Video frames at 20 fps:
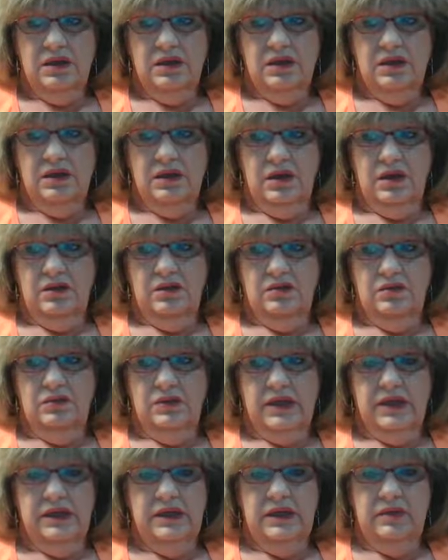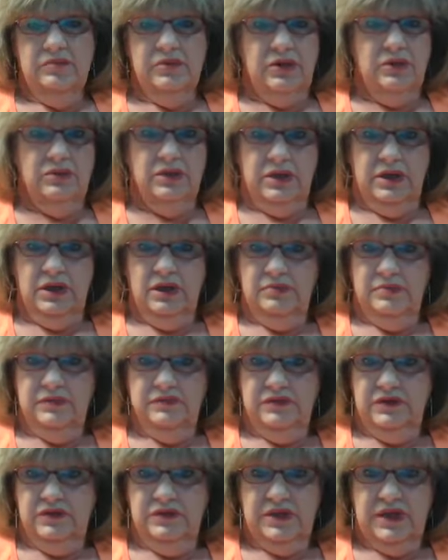he and I broke up
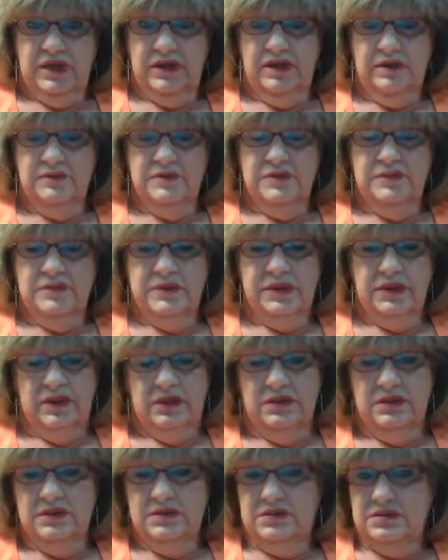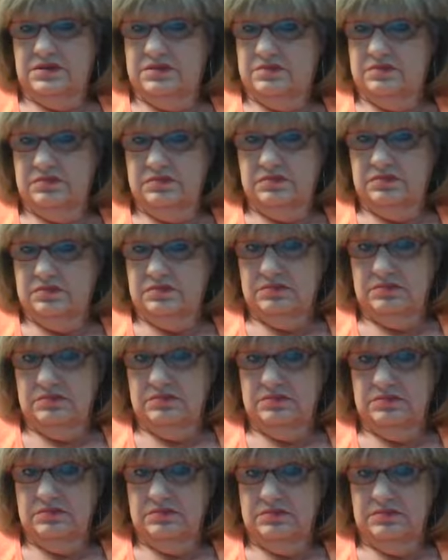a few times because
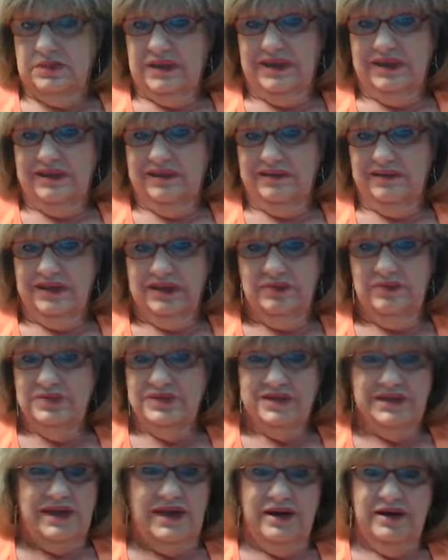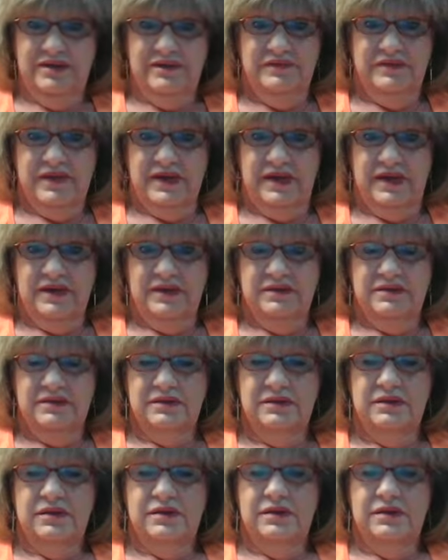he was tired of that.